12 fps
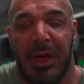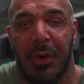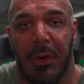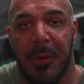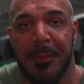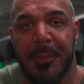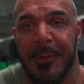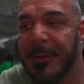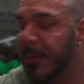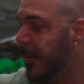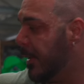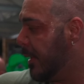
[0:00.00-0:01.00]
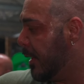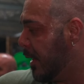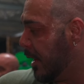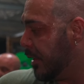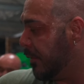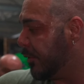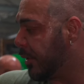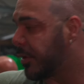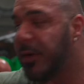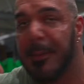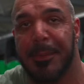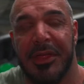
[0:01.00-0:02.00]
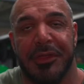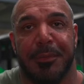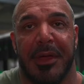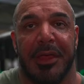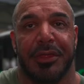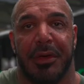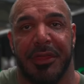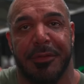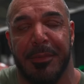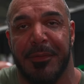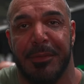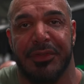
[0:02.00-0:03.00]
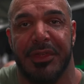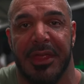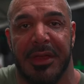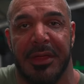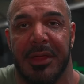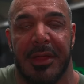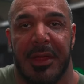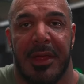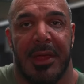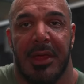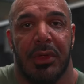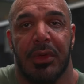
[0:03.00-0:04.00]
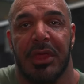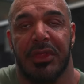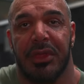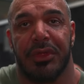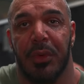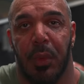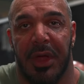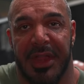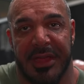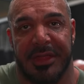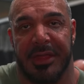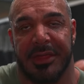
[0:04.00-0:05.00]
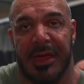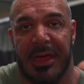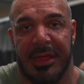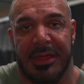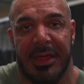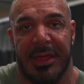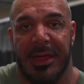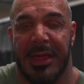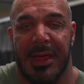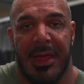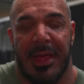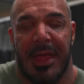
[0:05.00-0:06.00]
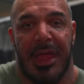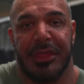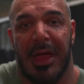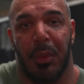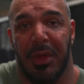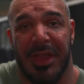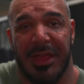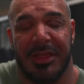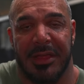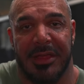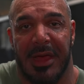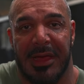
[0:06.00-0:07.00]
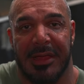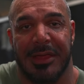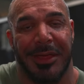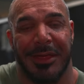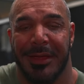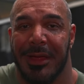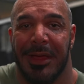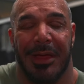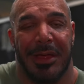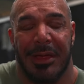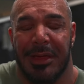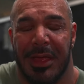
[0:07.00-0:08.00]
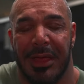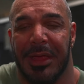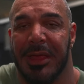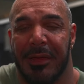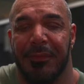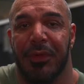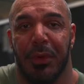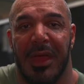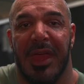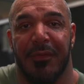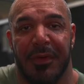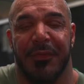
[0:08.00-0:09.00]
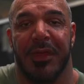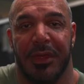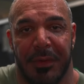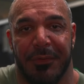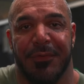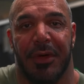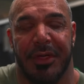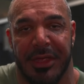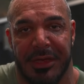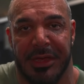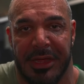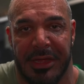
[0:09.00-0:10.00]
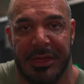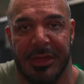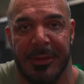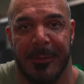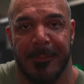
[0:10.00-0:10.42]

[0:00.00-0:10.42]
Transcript: at home and you've just got bench press or a Smith machine, you can just do one exercise, and that one exercise can give you everything you fucking need.